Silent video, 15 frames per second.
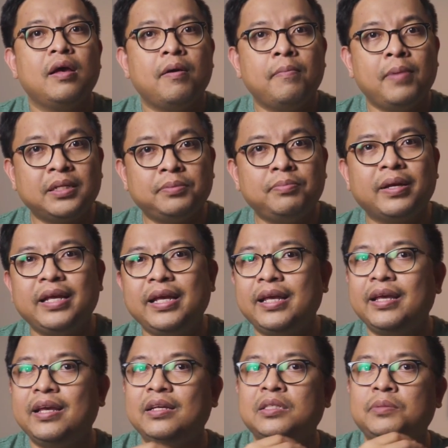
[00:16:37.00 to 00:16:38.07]
Mas
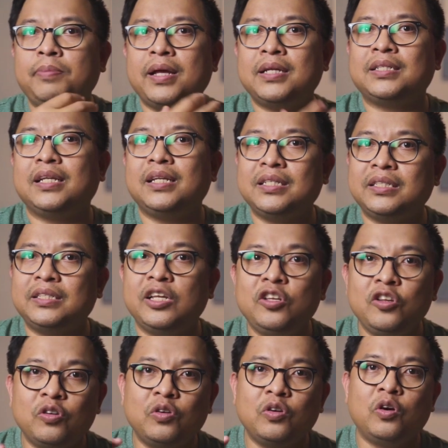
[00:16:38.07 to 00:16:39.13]
magiging specialist
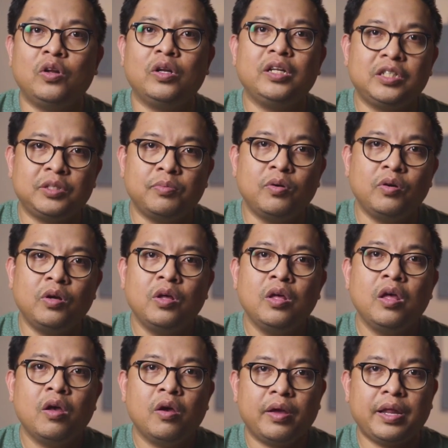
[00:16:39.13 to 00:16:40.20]
din yung knowledge mo.
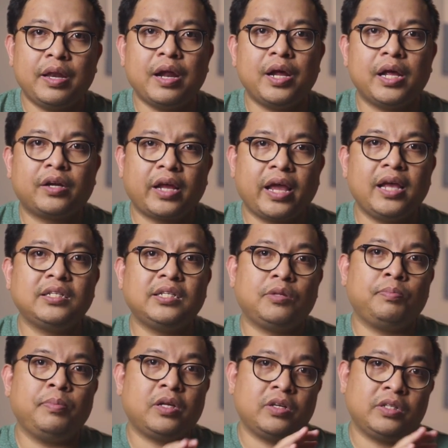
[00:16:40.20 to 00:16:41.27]
In our case,
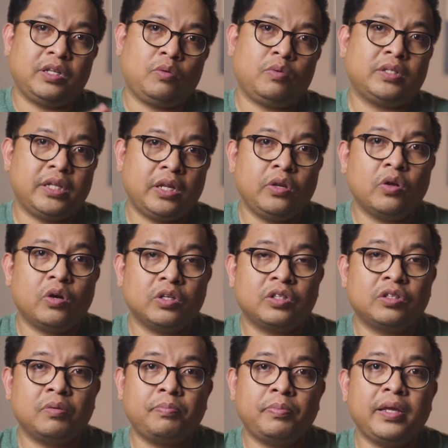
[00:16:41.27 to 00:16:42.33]
because it was
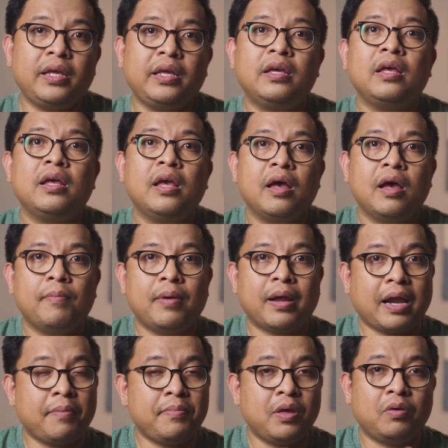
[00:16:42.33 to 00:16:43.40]
endoscopy,
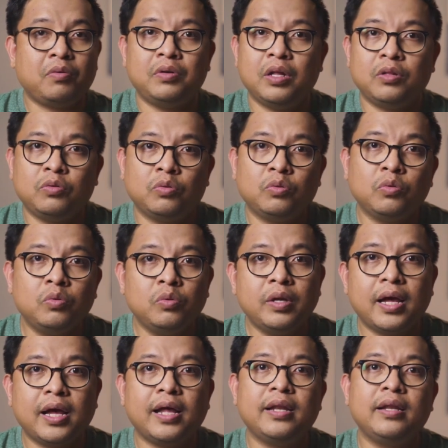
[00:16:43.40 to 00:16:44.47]
marami akong
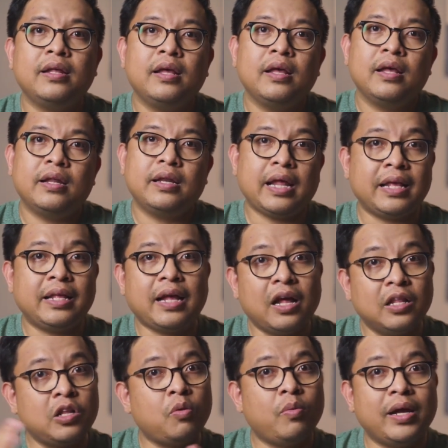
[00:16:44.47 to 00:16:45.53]
natutunan na
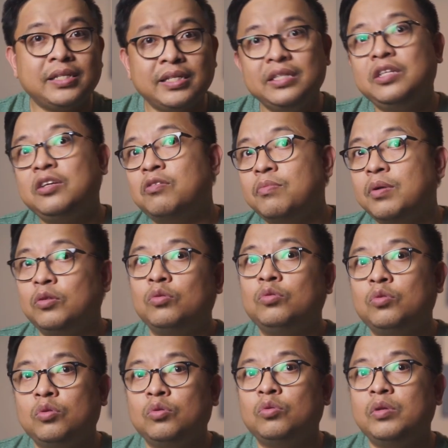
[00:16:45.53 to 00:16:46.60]
otherwise hindi ko
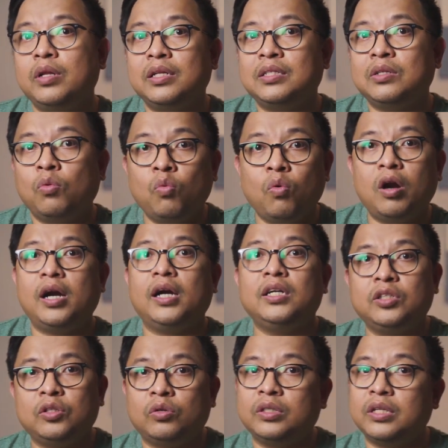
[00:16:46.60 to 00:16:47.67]
matututunan sa
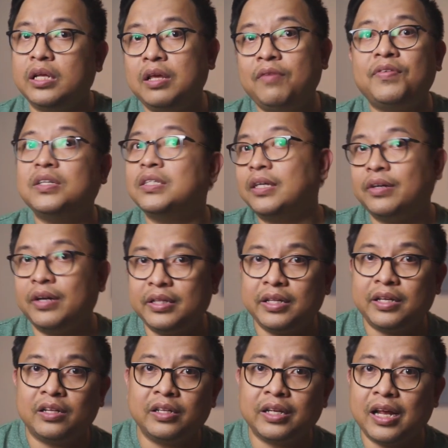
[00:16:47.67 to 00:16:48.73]
wards or even sa
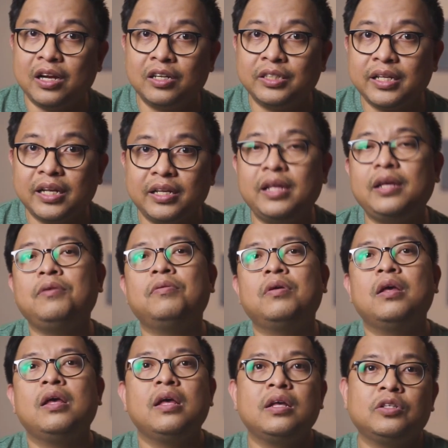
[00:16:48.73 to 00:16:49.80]
critical care setting.
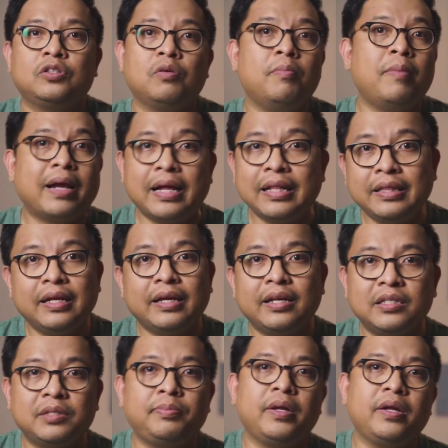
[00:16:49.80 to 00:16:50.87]
So
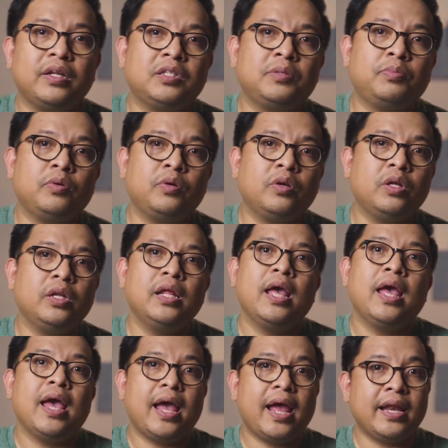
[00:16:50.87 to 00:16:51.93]
magandang experience po yun.
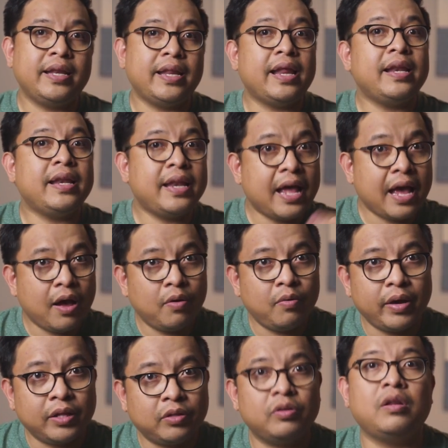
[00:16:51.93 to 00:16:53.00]
And then
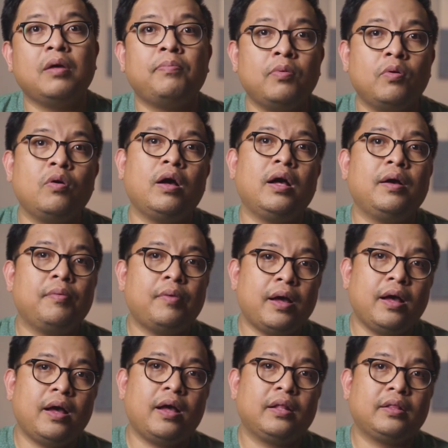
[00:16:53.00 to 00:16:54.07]
now, ito na po ang
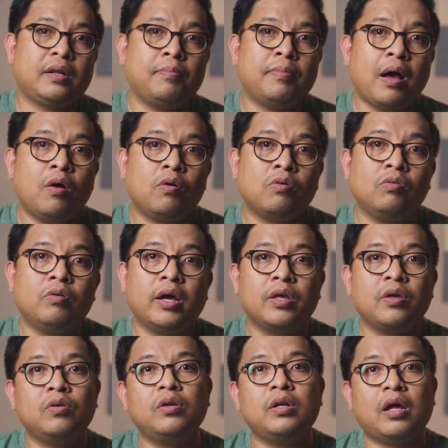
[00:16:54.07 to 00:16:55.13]
trabaho ko
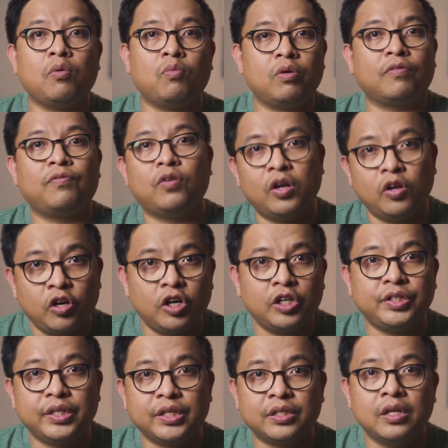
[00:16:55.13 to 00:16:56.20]
ngayon. I work for
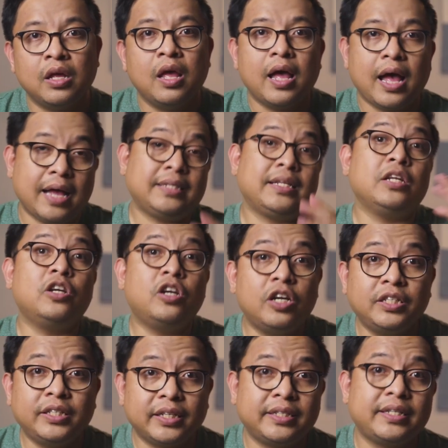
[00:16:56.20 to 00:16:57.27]
as a
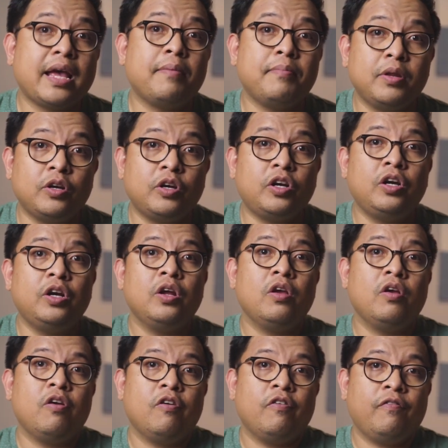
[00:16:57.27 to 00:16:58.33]
nurse examiner
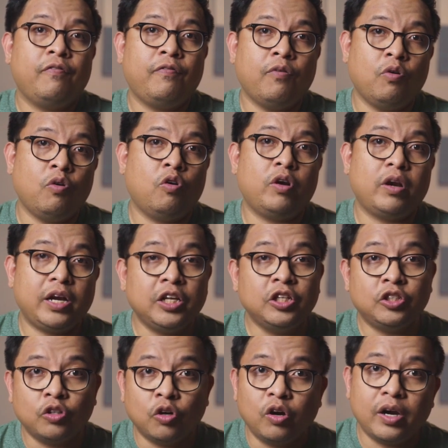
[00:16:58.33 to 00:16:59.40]
for
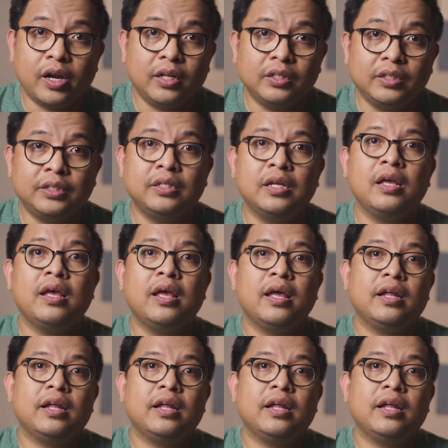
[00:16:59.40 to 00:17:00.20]
insurance.